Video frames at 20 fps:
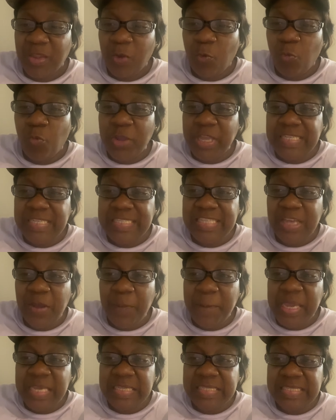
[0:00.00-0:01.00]

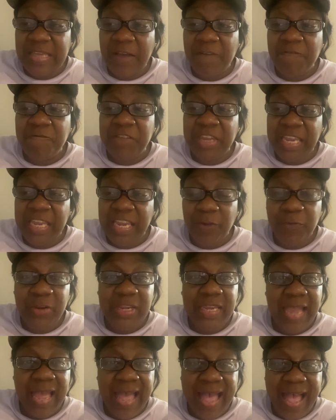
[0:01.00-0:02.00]
Wisdom is the
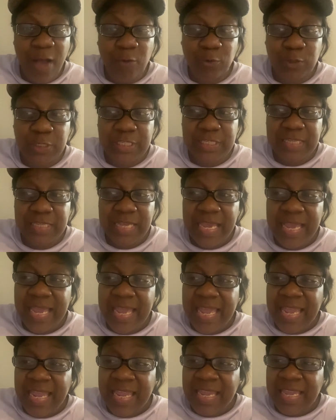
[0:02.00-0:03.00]
very house
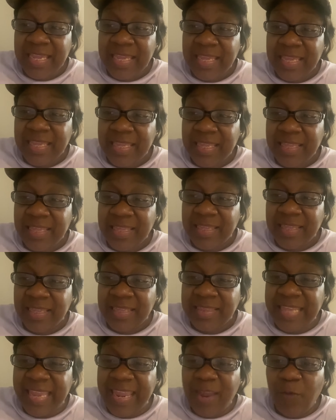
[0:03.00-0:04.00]

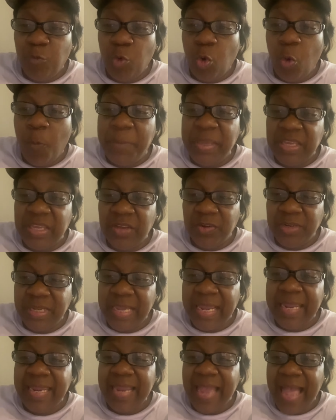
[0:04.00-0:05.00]
that will build
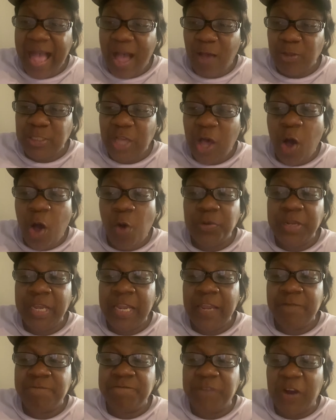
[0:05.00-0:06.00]
a house on
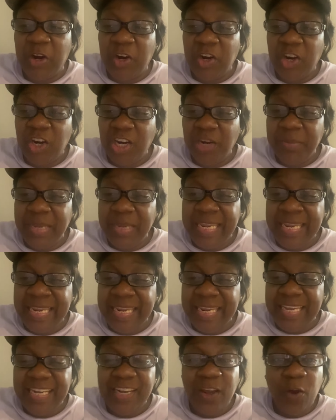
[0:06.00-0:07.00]
a firm
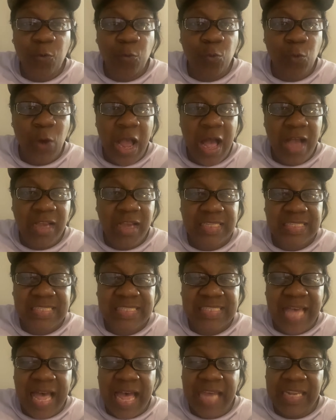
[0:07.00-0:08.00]
and rock
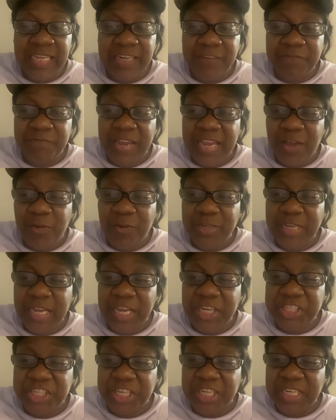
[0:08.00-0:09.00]
solid
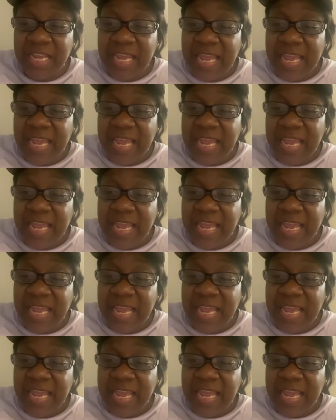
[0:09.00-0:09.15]
foundation